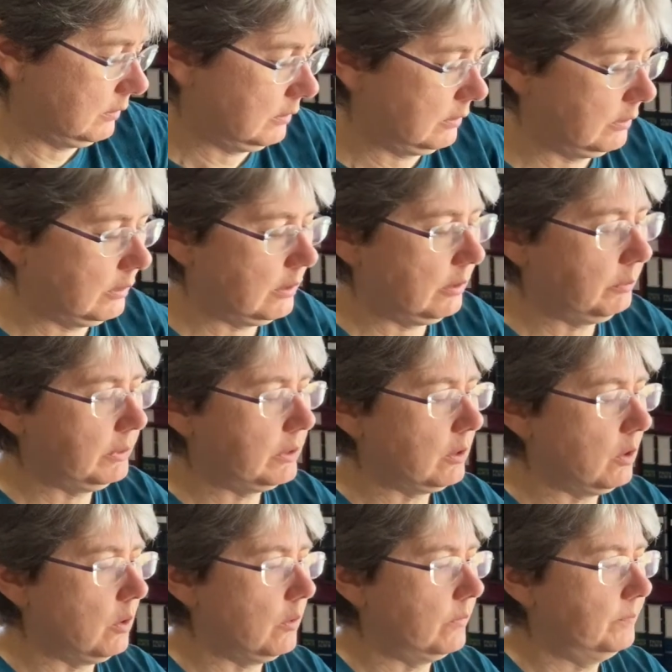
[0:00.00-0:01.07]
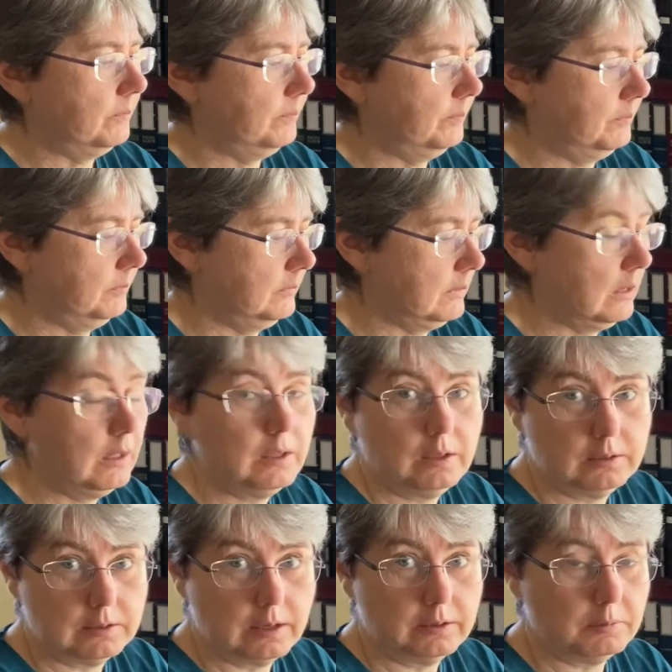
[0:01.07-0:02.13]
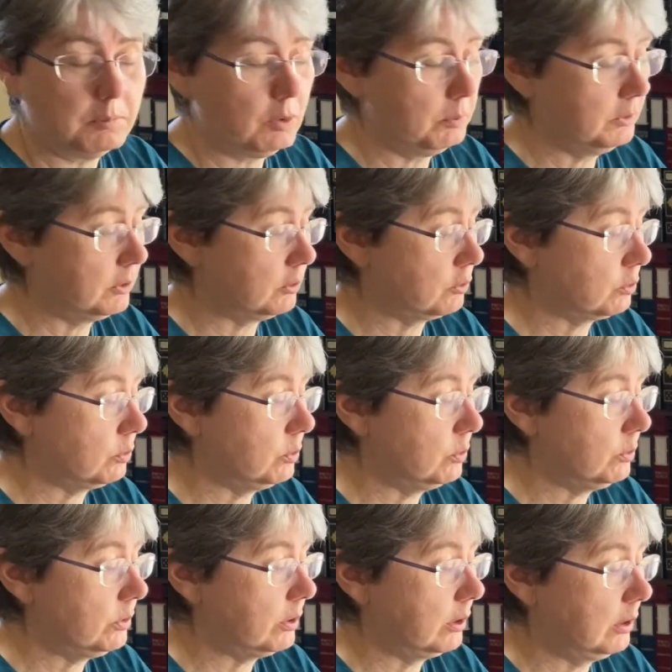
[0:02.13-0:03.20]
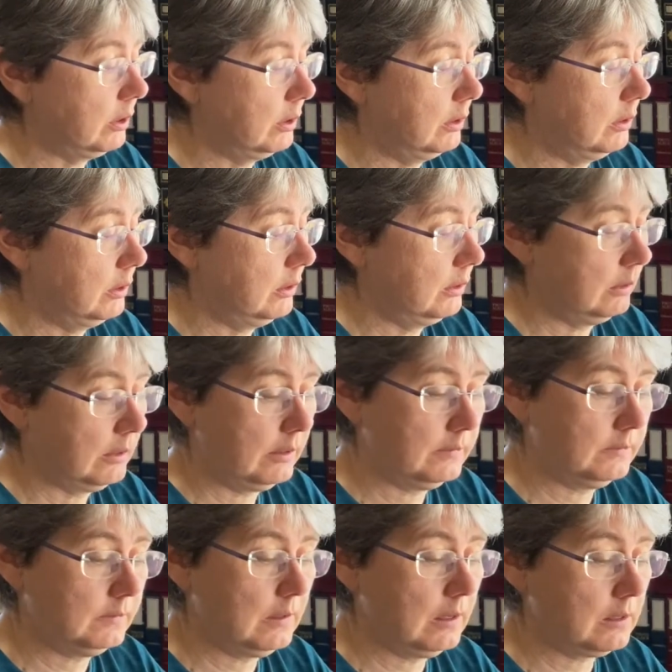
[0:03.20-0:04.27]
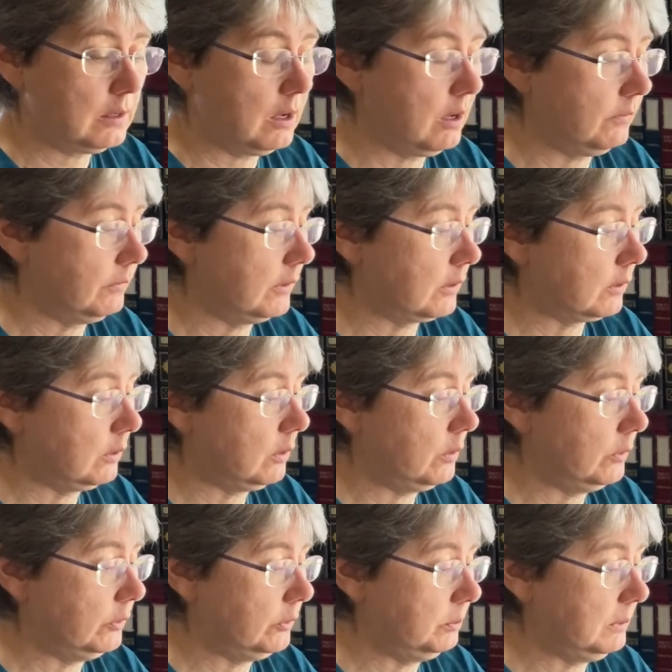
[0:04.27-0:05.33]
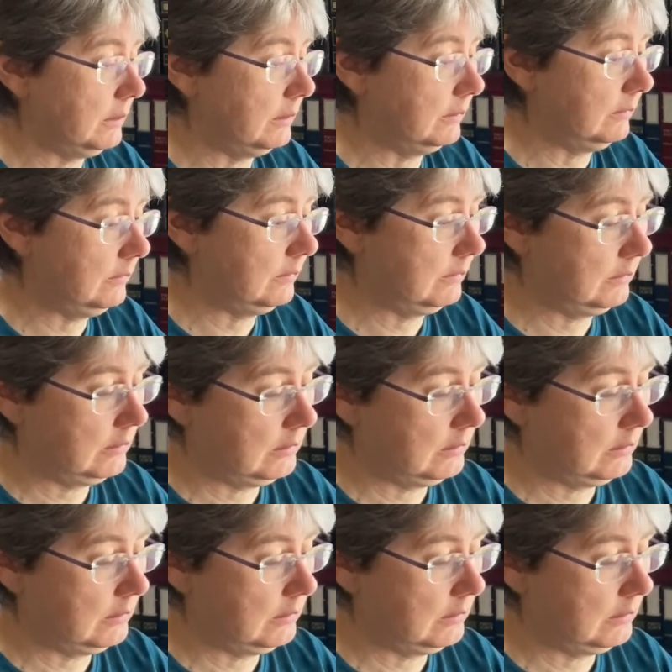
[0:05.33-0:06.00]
There we go. Now the moment of truth. Let's take off our clothespins.